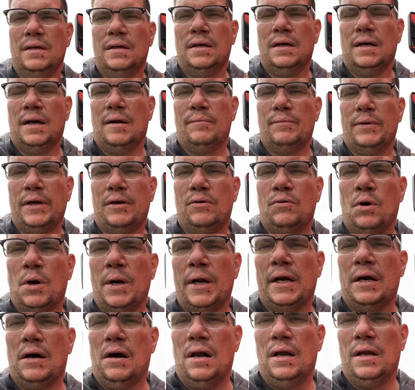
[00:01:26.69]
I'm
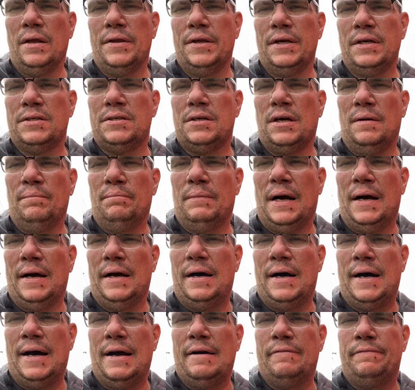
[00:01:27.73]
recording all of this on my
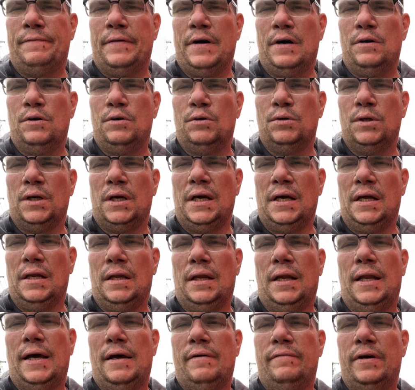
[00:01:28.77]
iPhone
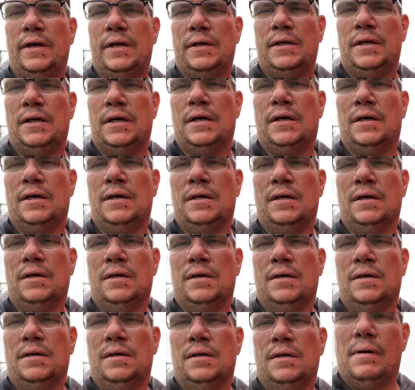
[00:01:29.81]
11
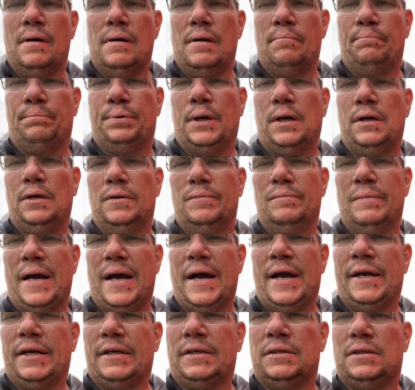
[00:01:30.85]
Pro
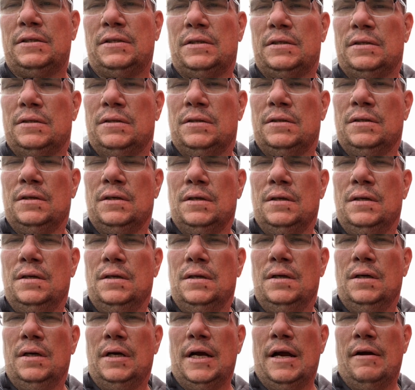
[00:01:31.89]
Max.
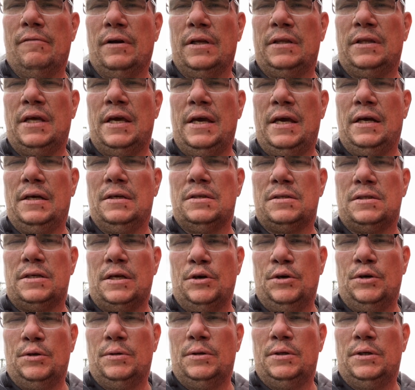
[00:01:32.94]
Everything is
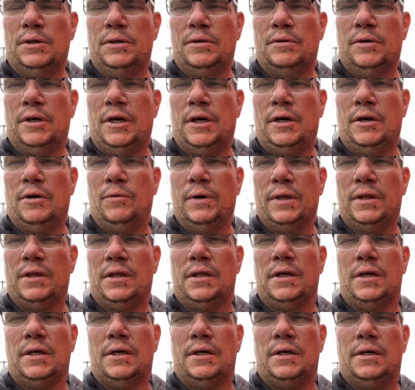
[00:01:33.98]
doing with
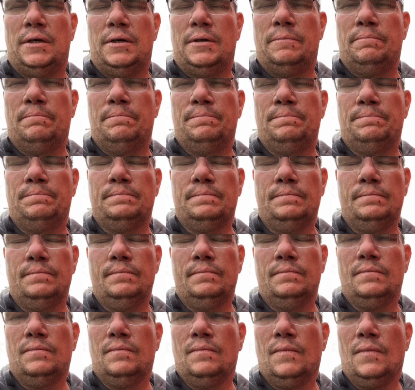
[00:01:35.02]
the
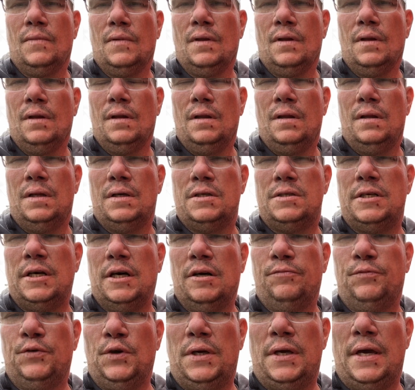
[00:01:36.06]

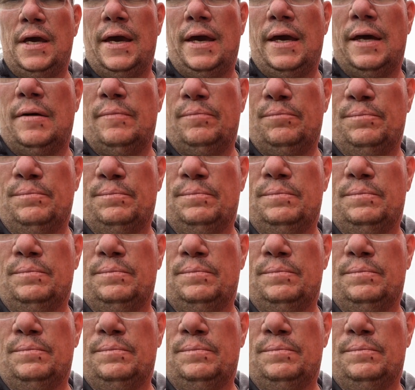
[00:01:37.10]
selfie cam,